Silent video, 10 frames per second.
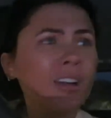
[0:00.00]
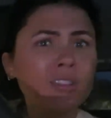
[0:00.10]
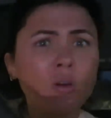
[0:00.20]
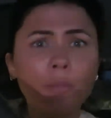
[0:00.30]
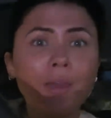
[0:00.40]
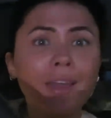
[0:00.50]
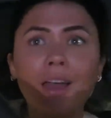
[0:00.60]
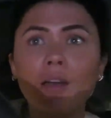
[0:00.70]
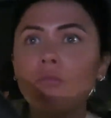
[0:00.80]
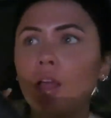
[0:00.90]
It's not big
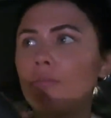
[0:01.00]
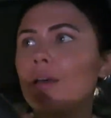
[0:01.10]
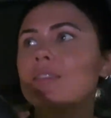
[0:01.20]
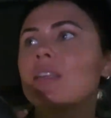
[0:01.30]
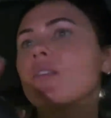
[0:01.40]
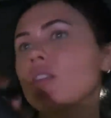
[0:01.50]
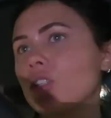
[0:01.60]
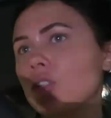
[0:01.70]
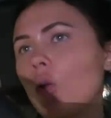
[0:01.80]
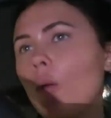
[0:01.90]
like massive, it's
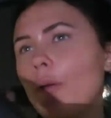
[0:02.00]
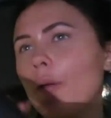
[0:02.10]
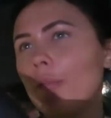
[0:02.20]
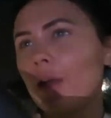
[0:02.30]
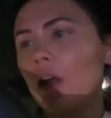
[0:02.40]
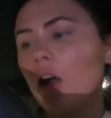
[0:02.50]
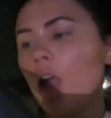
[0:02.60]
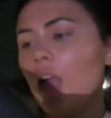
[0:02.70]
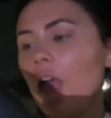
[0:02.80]
just got a bit bigger,